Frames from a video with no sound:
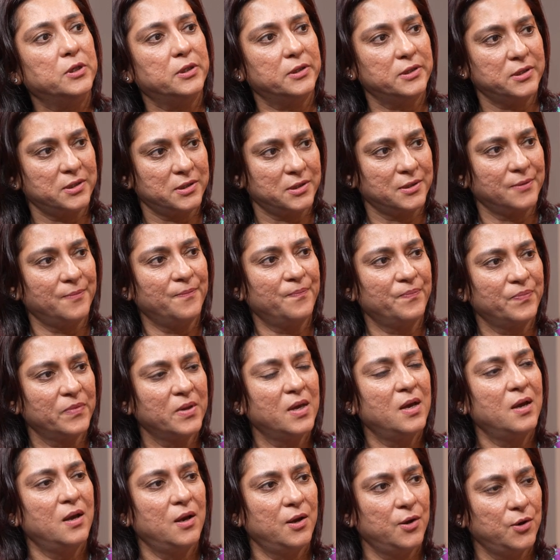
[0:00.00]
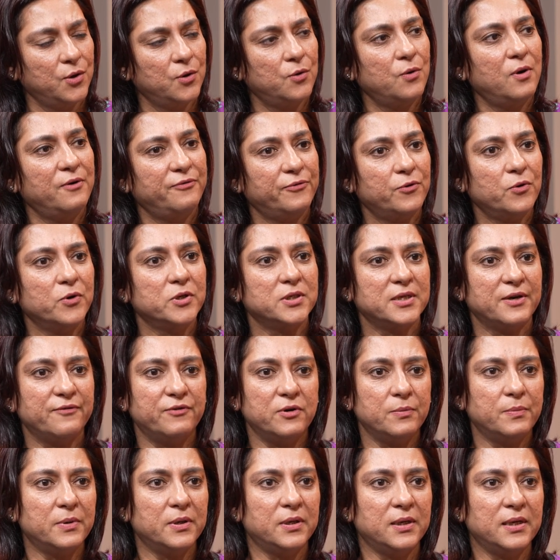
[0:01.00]
is. Of course,
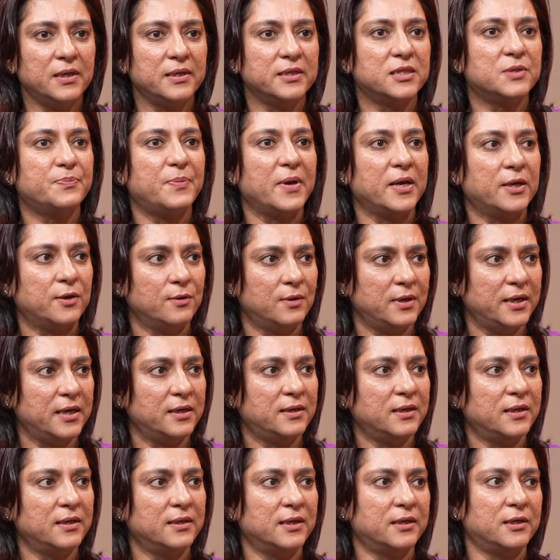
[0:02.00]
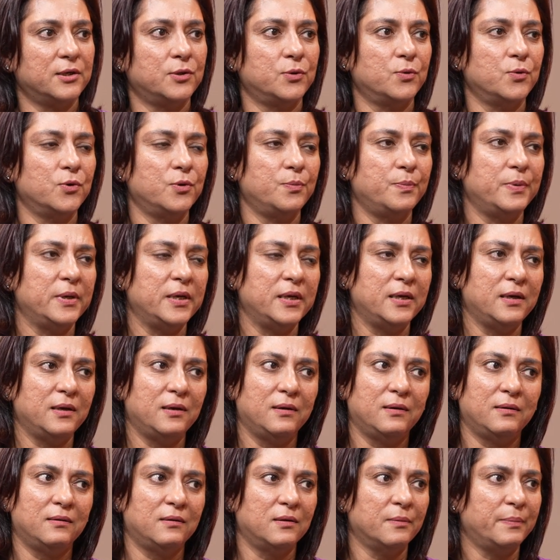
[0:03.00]
everybody is speculating that it could
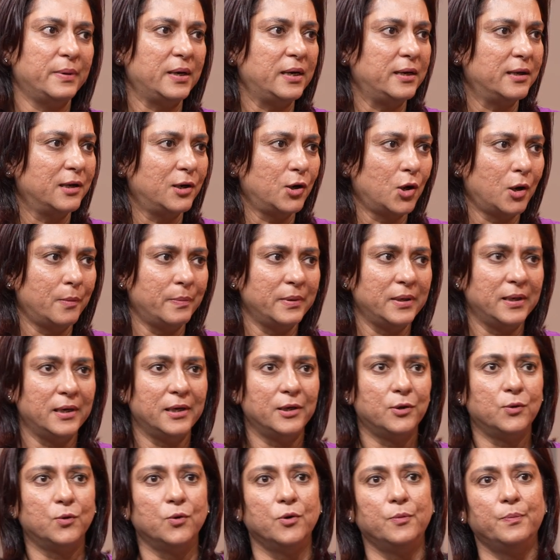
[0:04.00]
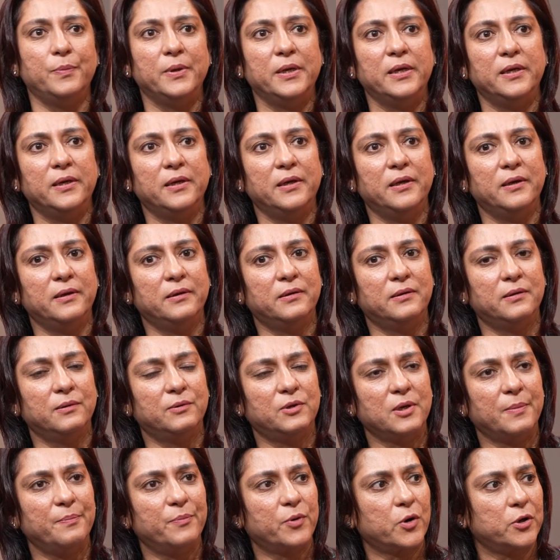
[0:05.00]
be the builder lobby, it could be
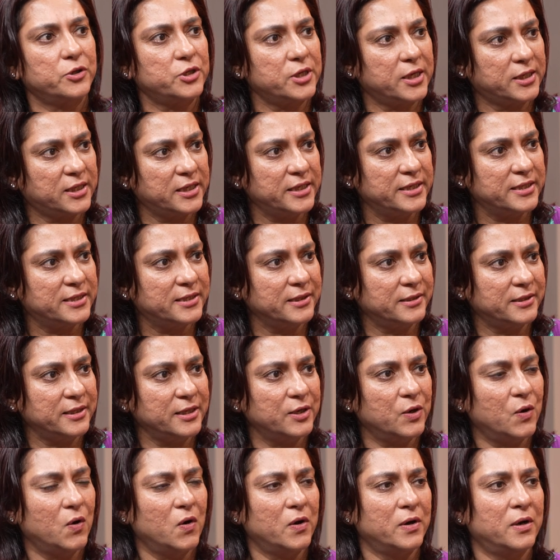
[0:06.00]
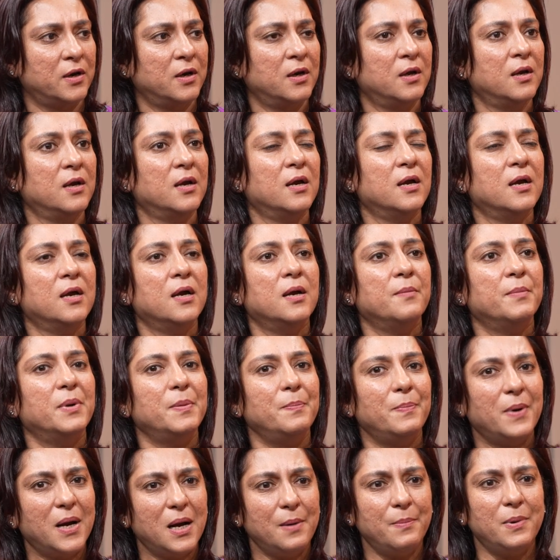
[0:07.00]
some project he's sitting on.
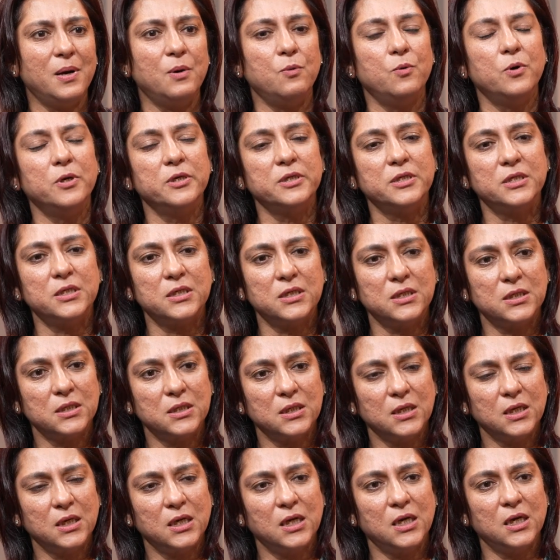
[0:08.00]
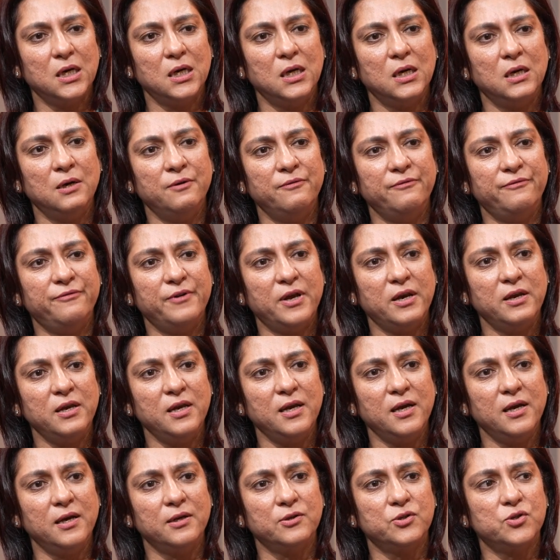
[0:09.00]
But Baba was a
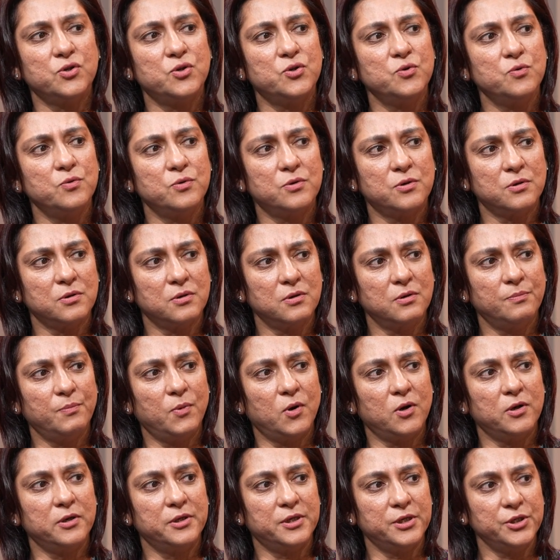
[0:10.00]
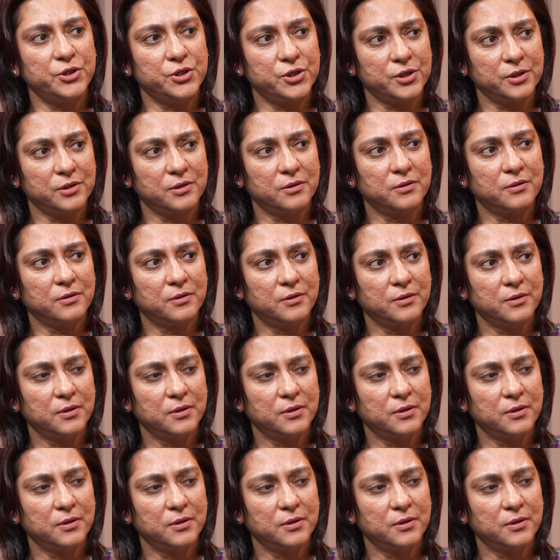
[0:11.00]
very astute politician.